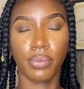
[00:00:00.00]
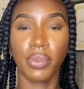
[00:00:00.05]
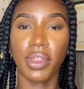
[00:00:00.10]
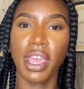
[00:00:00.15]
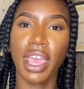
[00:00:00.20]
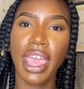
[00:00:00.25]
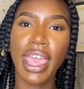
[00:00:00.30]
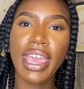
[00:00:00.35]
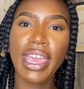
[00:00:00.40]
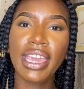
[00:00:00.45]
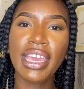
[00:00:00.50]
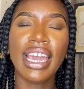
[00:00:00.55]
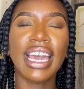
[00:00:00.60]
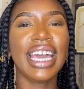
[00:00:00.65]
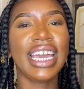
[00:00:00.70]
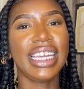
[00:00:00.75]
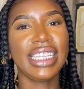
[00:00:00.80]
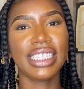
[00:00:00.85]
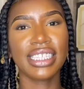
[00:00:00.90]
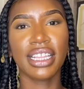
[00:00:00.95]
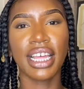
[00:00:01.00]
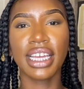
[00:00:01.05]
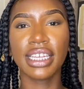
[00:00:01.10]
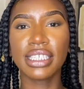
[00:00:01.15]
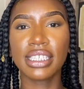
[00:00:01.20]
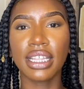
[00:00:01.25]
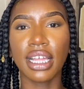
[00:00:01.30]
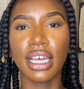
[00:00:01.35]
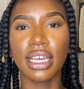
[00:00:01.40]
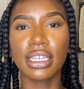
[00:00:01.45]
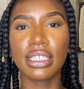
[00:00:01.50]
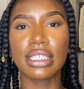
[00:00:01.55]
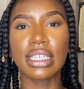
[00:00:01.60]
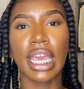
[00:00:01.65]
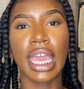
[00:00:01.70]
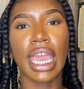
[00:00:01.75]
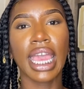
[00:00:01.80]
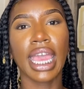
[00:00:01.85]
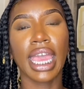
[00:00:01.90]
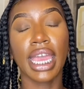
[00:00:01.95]
Hey, it's Lex Lux,
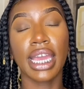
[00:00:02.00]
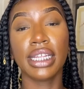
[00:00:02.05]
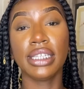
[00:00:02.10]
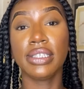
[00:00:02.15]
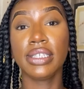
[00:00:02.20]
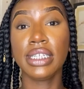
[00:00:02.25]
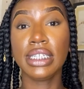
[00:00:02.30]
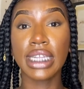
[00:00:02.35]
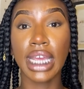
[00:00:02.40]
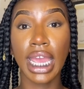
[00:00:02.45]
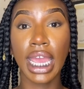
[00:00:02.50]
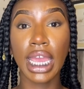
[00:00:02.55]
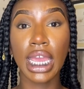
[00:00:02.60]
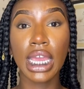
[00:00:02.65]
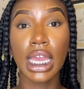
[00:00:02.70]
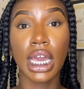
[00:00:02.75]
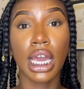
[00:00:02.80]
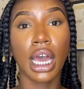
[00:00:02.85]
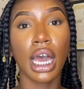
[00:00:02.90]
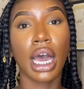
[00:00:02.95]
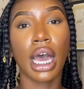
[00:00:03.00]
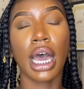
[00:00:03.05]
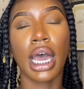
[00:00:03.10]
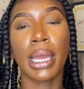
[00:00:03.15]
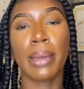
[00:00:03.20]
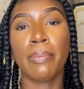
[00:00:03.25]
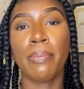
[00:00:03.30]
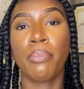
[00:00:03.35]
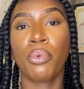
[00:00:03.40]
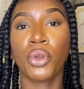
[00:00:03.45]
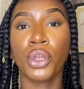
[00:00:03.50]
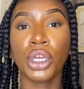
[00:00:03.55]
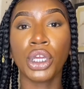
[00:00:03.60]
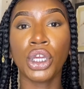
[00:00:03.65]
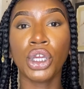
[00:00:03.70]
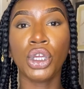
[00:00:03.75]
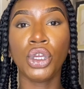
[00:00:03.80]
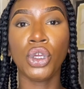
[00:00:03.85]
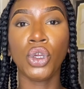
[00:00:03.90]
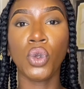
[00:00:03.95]
and today I'm bringing
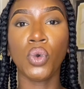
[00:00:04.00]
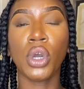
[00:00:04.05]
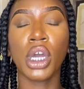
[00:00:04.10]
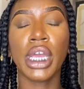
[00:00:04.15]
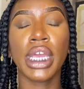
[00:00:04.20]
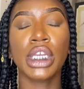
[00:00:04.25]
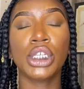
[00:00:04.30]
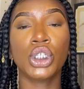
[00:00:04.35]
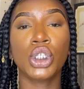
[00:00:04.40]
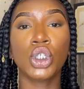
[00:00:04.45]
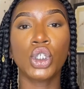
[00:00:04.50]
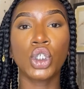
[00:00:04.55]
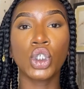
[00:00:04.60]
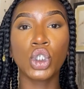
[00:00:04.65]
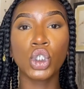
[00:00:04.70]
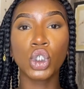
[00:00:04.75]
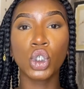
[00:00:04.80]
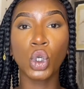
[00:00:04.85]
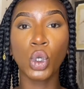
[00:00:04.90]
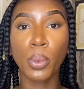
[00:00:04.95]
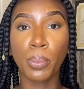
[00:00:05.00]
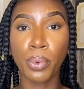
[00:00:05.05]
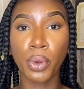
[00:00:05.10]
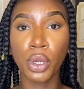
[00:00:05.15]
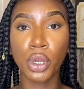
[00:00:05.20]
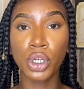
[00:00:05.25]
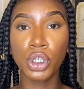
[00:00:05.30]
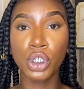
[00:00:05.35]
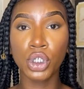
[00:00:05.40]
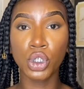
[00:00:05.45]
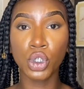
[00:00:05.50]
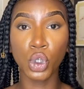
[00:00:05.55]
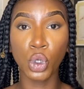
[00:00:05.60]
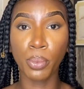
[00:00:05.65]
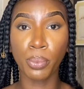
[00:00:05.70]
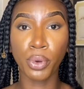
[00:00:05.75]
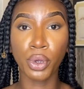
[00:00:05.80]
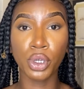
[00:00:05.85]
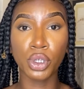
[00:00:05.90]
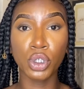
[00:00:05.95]
you a super
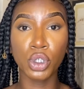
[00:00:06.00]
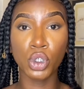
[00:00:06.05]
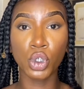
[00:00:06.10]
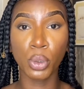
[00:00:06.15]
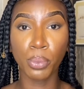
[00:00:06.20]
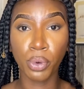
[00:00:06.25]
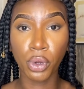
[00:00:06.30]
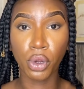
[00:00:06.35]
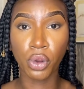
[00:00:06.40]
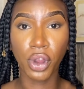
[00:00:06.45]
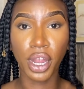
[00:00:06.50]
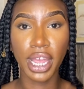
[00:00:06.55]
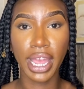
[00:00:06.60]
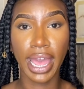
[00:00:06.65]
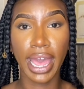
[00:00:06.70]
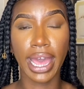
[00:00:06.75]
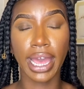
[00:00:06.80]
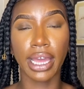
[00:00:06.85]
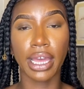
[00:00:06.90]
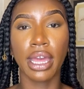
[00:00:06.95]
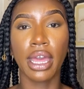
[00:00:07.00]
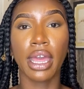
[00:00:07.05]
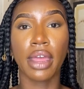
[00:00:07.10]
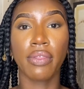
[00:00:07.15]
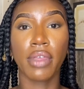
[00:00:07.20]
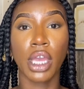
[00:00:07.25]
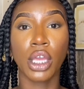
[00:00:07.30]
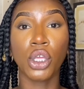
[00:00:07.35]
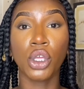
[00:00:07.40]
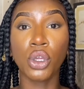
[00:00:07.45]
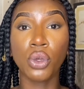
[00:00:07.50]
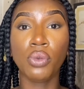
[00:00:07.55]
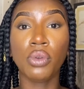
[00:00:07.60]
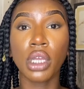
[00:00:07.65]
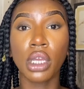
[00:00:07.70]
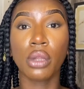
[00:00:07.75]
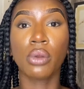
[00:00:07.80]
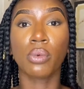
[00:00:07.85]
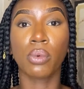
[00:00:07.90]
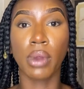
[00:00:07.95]
great hack that you
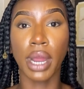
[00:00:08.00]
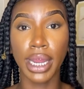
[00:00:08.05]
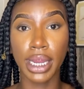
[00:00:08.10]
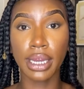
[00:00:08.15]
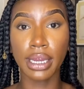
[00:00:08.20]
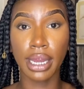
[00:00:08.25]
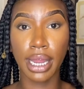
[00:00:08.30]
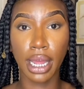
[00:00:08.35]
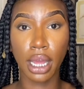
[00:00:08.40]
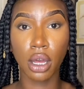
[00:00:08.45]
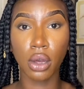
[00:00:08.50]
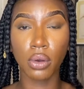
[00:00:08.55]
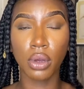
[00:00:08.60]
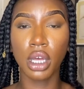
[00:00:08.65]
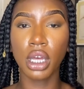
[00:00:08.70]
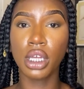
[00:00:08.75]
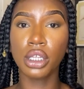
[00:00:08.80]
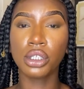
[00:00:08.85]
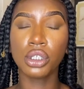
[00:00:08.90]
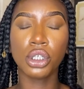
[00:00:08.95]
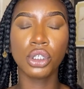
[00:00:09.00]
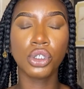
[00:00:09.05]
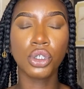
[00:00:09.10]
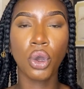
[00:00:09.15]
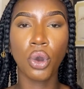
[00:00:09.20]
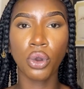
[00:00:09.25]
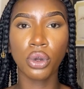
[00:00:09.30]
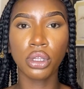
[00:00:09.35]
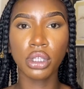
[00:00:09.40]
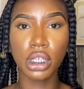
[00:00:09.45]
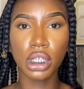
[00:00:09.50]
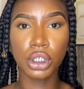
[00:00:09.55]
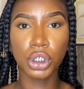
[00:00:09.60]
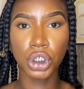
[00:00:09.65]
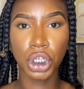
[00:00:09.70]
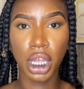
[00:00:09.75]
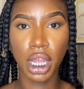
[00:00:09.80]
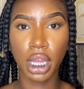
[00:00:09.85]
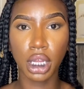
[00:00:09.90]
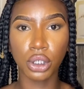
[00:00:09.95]
need right now to totally
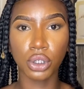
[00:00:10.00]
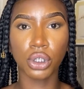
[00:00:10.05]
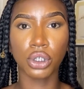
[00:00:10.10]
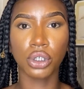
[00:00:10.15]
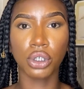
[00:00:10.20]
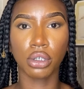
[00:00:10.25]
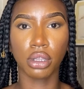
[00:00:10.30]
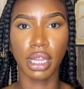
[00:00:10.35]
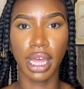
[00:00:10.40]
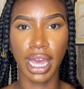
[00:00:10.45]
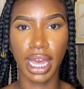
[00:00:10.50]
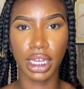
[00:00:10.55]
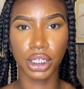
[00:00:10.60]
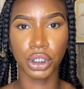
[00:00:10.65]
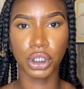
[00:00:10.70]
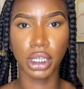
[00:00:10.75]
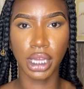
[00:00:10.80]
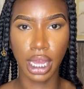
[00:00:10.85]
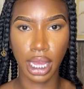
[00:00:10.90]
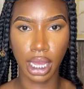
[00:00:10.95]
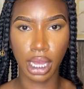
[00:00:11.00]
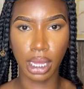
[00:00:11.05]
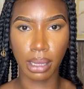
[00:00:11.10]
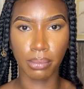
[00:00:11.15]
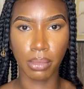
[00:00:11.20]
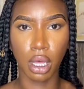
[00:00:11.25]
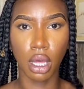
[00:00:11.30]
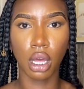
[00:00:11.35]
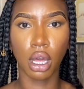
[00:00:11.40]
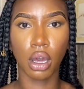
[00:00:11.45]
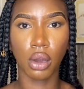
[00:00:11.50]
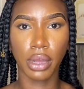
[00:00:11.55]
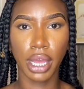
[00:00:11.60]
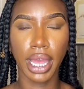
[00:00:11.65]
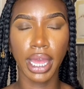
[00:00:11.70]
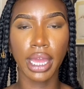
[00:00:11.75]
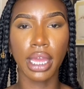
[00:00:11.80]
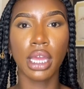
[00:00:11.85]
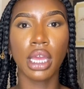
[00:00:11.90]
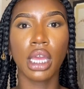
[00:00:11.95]
change your lash game,
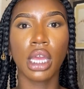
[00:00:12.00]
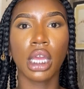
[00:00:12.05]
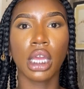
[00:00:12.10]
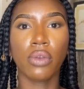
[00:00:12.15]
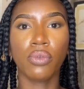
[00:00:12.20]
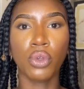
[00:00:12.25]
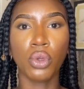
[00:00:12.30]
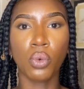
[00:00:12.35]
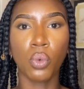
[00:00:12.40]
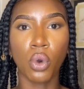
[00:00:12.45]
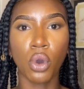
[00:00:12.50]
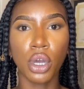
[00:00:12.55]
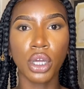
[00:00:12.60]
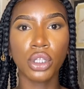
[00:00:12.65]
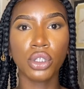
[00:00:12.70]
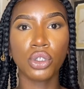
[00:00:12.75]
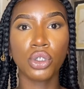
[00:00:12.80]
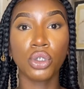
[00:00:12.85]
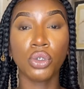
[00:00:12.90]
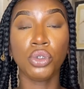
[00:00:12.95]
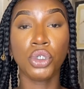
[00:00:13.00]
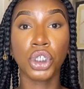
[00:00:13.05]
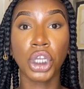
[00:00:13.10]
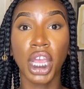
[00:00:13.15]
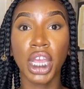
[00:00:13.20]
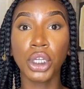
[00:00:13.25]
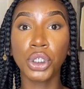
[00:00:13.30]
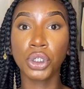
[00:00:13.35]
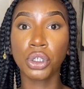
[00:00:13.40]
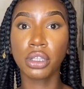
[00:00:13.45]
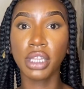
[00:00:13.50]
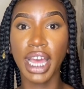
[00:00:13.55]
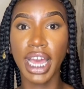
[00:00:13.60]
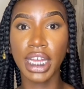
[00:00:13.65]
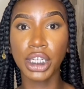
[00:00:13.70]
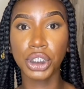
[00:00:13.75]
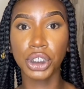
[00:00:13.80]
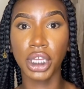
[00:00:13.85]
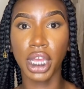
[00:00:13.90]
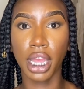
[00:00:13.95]
okay? If you want to change your
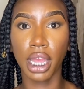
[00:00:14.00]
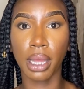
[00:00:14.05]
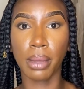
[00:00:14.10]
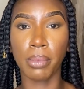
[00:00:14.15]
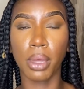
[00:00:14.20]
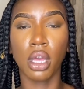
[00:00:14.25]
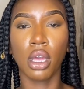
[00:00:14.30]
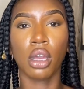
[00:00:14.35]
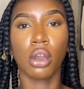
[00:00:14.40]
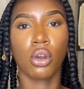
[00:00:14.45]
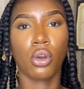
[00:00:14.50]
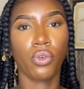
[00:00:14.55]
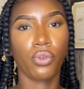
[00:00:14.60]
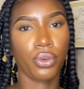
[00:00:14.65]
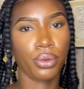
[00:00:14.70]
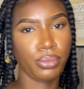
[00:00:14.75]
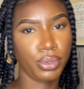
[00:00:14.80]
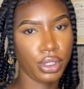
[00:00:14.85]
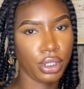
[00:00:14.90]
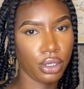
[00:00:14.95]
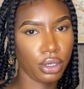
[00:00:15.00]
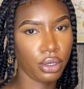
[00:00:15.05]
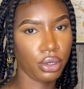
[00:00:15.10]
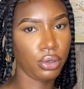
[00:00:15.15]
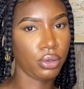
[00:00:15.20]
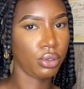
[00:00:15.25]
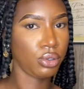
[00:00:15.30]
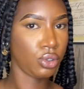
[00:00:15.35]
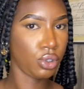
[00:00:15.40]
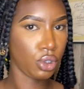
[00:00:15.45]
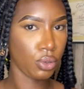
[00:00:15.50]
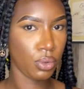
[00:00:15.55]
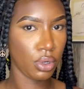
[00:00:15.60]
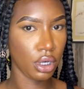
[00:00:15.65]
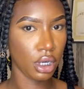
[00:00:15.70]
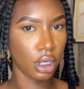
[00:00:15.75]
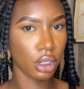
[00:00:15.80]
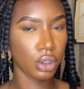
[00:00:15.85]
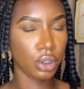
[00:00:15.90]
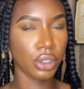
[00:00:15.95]
lash game, go from 0 to
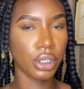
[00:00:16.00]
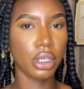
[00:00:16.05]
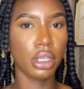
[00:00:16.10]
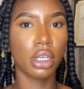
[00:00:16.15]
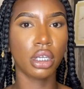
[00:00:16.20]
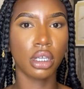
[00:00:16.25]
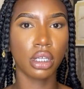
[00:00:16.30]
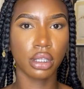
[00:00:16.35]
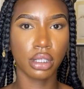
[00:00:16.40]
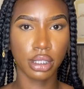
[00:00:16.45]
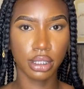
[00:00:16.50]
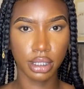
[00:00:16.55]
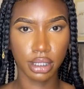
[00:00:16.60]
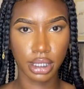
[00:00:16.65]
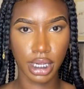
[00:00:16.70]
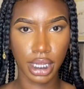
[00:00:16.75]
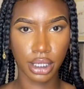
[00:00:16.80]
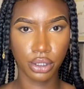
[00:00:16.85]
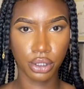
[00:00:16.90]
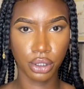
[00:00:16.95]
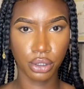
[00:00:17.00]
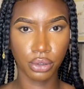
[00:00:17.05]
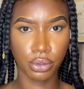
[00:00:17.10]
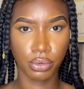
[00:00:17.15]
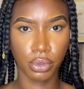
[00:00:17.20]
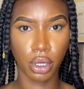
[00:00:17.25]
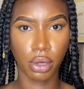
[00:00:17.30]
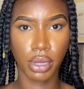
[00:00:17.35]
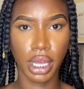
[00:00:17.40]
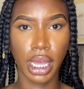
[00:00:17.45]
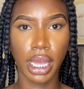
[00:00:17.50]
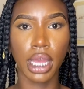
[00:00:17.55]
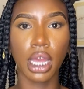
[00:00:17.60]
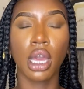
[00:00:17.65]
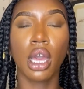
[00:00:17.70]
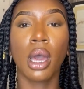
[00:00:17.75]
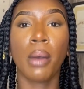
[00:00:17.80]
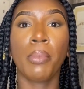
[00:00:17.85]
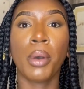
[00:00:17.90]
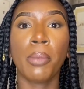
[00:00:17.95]
100, then stay tuned, okay?
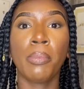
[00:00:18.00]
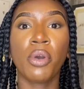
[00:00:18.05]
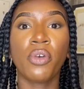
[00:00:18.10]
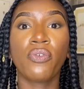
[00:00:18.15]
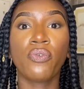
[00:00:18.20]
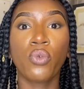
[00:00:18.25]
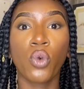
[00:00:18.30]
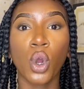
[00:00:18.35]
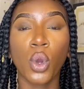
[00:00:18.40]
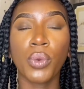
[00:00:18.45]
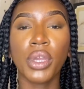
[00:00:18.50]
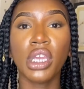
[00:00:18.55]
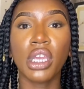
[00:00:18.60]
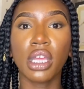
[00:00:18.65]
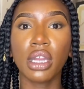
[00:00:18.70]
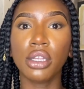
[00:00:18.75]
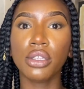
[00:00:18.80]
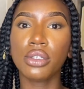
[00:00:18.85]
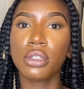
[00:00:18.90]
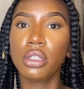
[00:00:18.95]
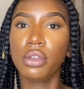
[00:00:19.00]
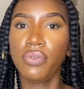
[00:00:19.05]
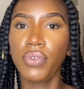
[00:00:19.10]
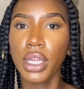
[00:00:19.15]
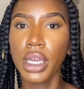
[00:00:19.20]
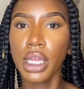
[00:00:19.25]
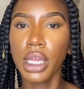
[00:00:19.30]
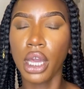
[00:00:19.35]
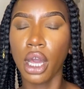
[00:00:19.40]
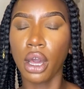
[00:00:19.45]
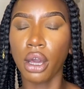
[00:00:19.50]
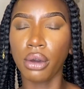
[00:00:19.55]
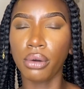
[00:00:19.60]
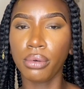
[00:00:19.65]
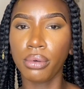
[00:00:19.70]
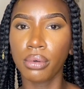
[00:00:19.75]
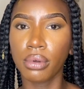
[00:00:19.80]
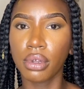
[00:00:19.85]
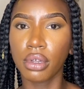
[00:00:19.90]
But before we get into the video,